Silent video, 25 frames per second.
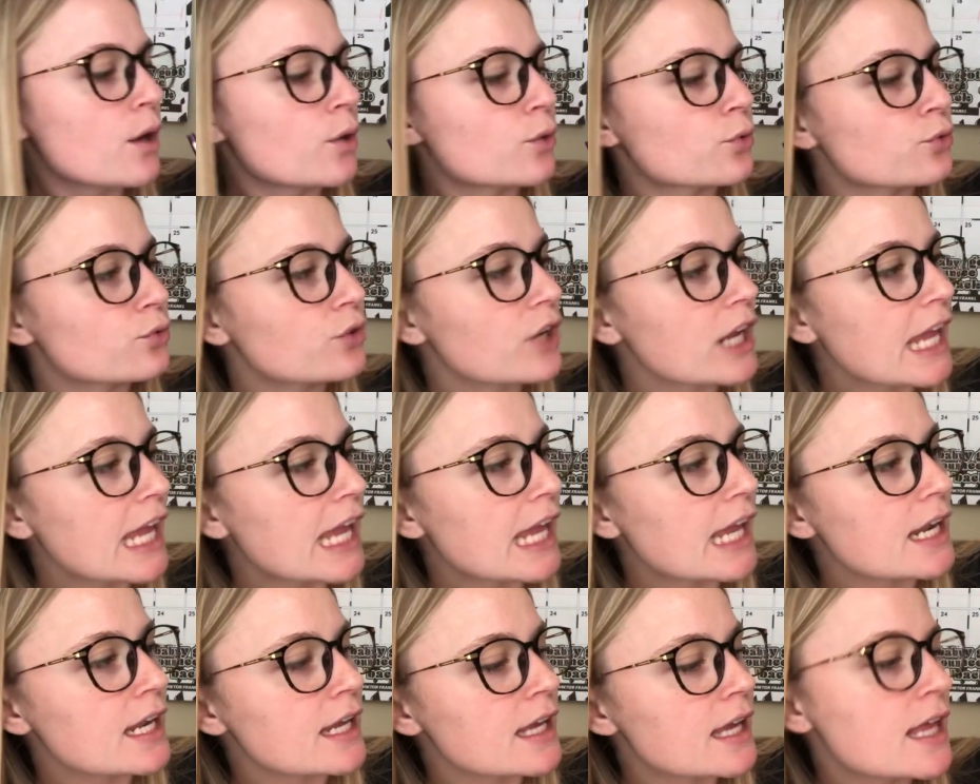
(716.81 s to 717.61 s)

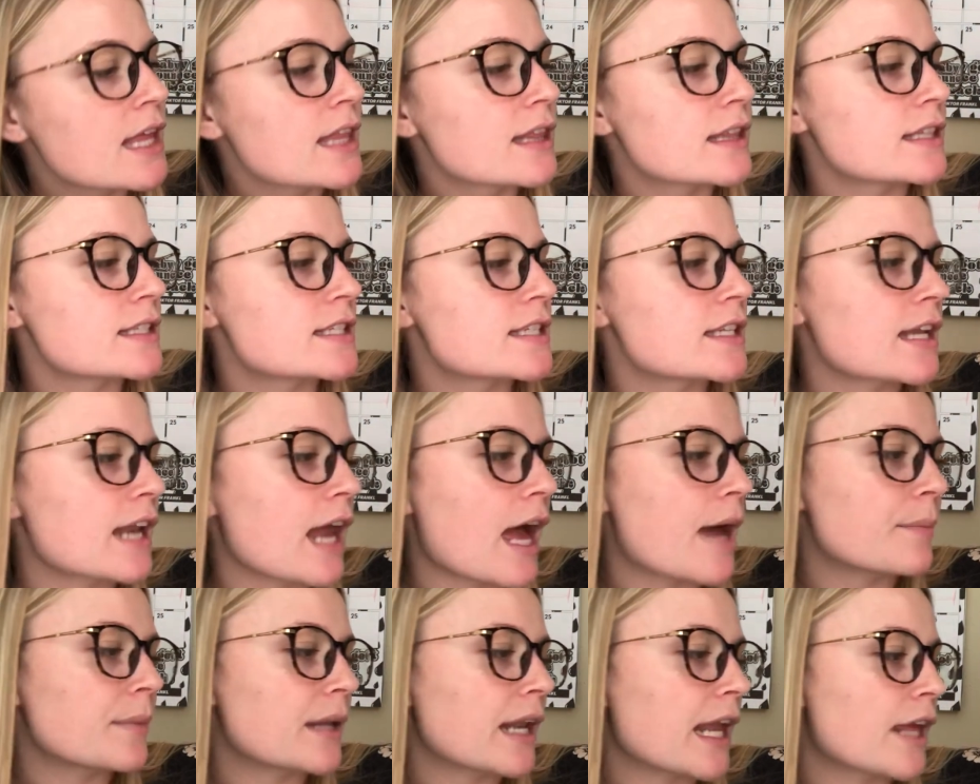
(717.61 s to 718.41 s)
Reed, the
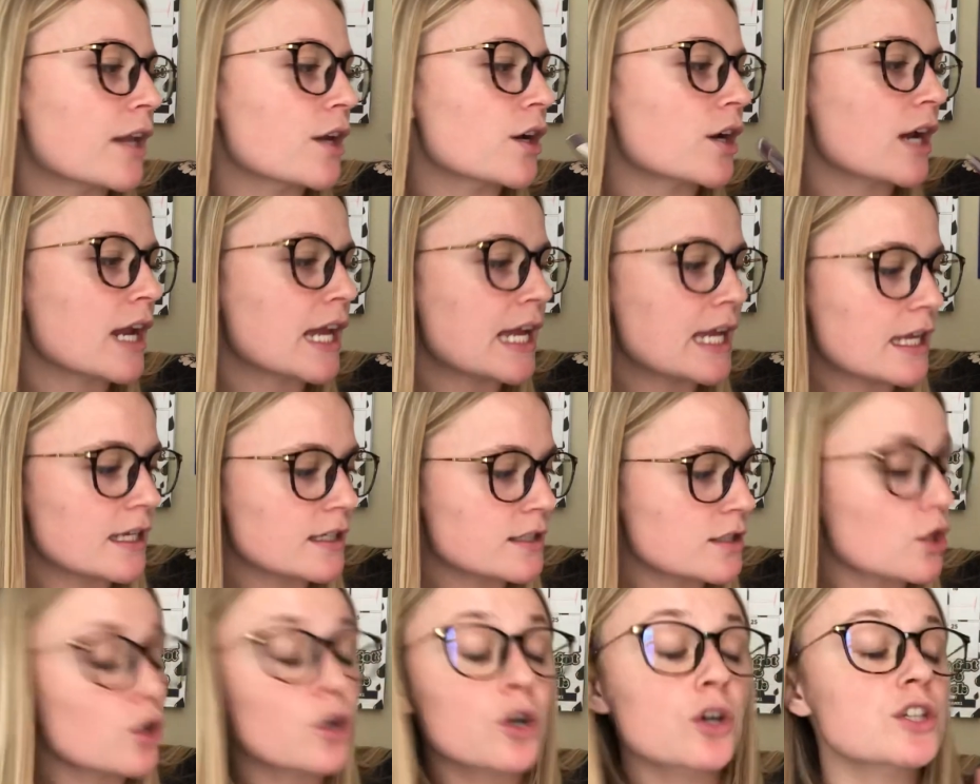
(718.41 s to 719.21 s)
denominator
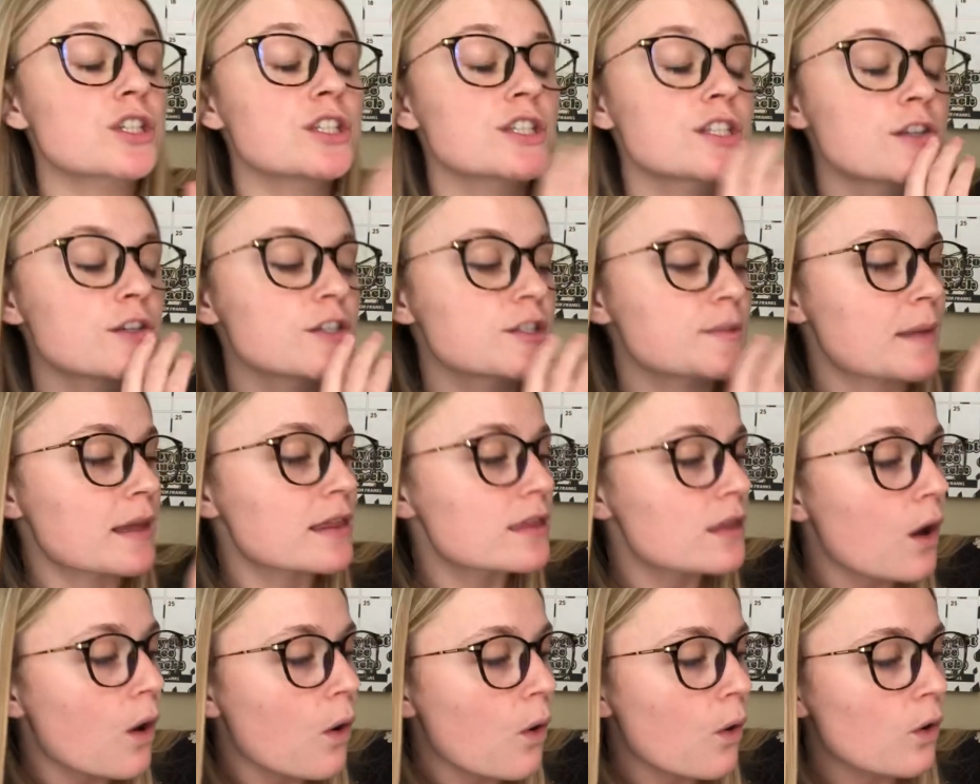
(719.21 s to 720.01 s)
is,
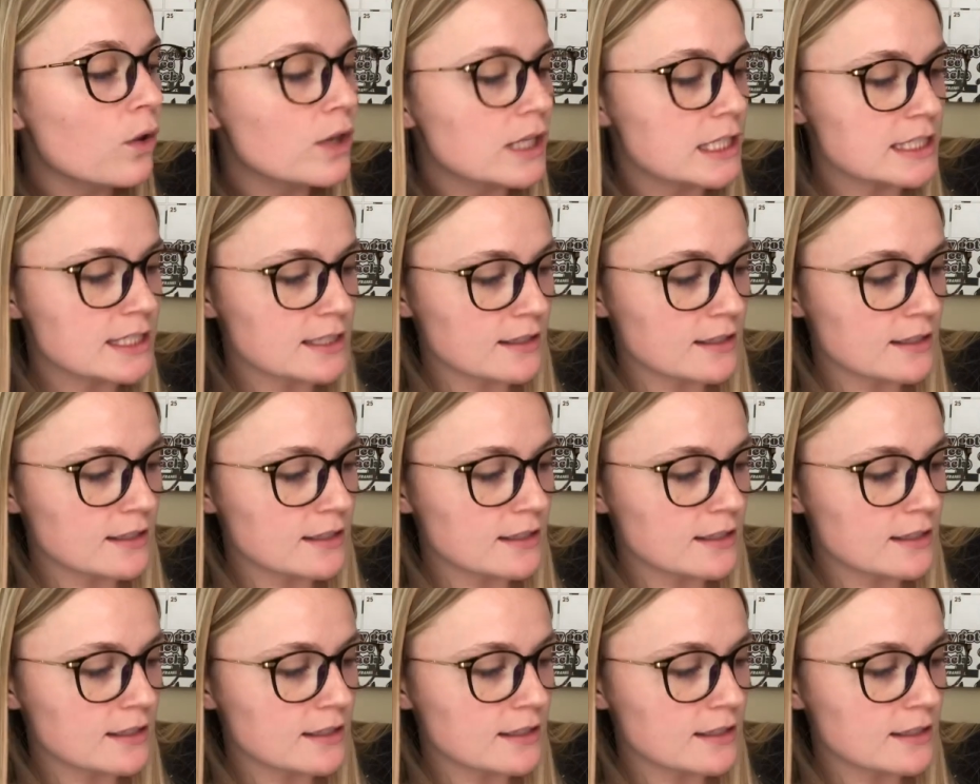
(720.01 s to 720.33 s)
the whole is